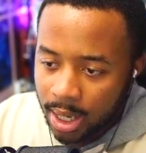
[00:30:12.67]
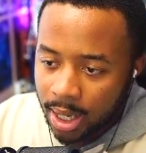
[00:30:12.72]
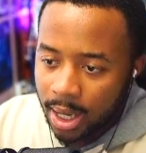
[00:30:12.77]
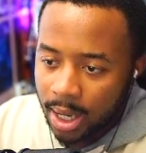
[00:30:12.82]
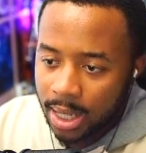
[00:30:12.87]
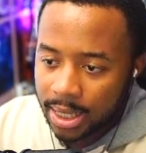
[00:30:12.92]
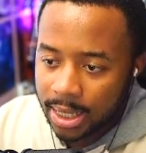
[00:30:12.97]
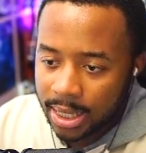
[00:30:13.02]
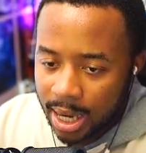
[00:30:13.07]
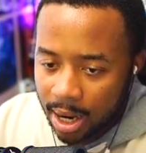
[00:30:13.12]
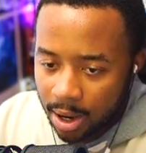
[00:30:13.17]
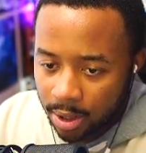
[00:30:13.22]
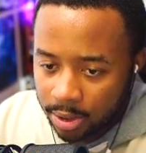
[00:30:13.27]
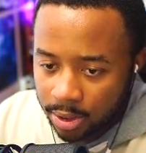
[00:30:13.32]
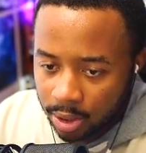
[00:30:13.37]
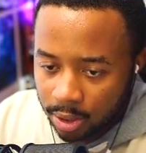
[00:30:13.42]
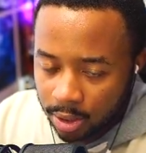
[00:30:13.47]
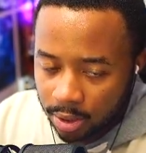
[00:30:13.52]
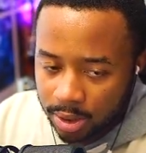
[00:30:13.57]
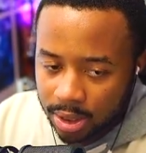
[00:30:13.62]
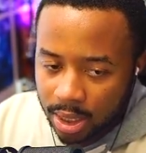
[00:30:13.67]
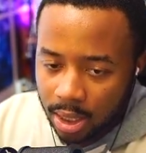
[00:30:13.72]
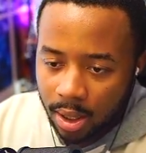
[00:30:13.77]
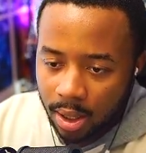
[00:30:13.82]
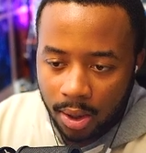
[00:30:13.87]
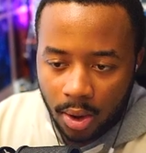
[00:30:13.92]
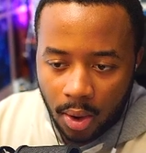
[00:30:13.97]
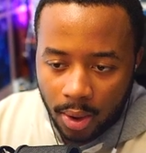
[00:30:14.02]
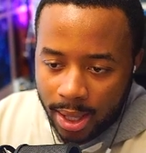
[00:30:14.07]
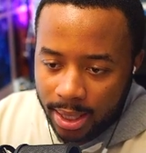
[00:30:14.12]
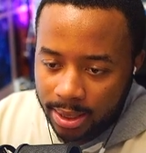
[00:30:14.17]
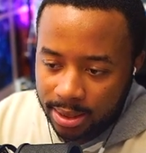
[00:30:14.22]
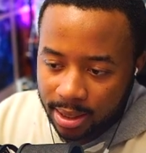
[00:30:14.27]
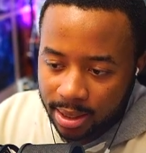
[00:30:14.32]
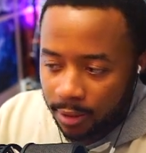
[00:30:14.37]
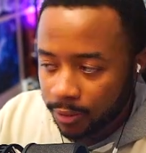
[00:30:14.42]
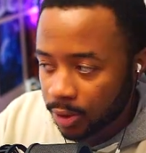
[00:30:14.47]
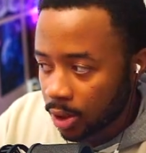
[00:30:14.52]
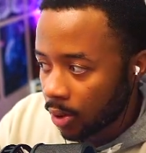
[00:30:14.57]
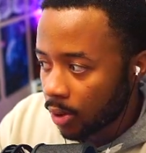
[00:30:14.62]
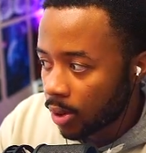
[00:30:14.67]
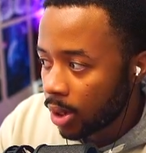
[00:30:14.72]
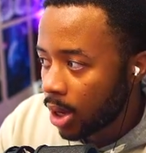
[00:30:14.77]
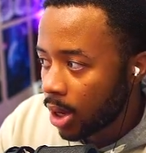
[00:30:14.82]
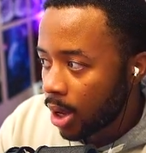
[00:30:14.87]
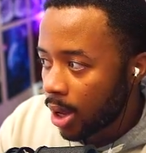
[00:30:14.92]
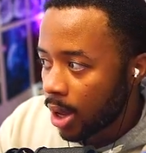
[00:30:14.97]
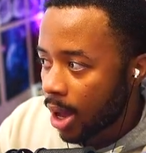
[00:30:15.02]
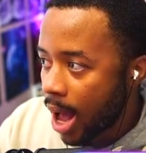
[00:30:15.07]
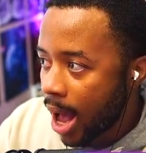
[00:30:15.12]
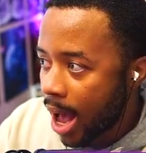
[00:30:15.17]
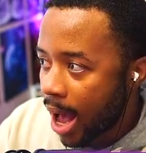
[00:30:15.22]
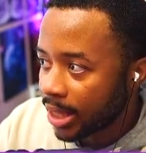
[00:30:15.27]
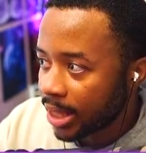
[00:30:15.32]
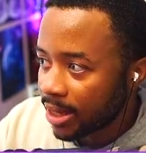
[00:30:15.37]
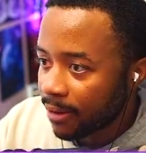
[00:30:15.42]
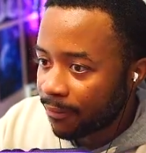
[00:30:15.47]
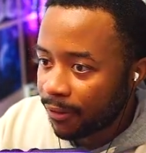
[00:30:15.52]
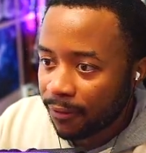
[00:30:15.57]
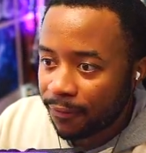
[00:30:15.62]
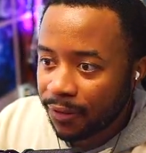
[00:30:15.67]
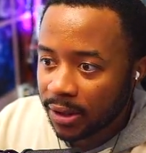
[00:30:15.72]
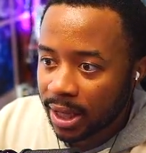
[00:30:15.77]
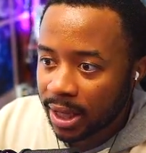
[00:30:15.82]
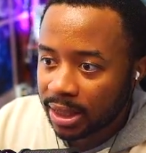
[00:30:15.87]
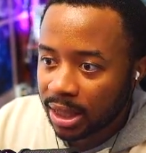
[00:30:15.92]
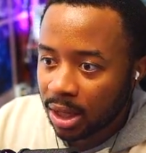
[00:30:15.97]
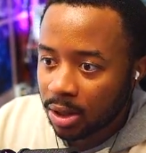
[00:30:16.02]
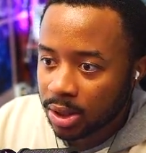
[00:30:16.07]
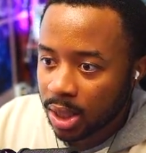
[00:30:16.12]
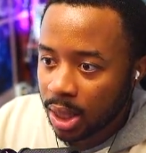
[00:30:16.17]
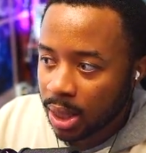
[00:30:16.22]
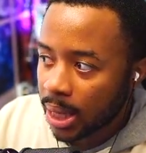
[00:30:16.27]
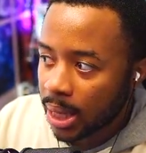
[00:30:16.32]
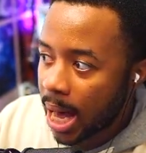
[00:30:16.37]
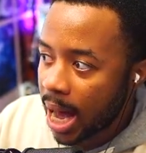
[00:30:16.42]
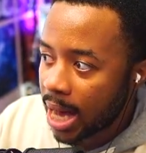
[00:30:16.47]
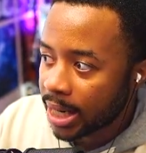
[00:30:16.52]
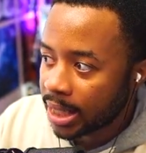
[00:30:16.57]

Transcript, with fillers: and the characters and all that stuff. So I definitely feel like there's a lot